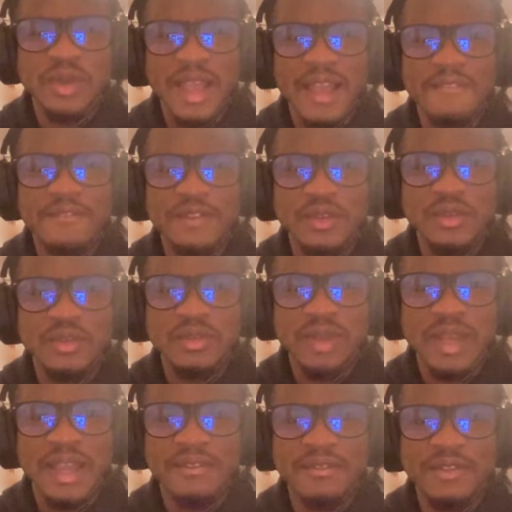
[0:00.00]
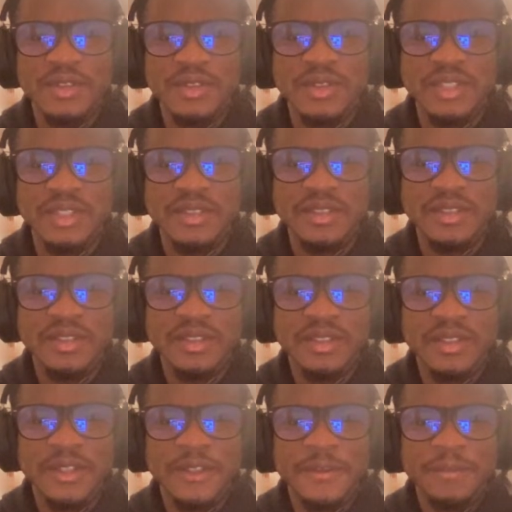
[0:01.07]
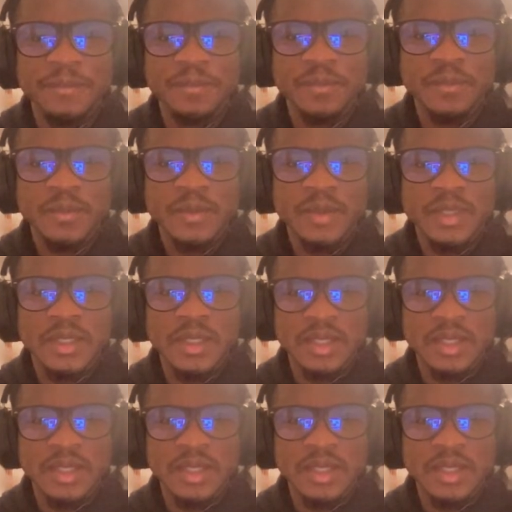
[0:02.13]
I think I refrain and worrying a little bit,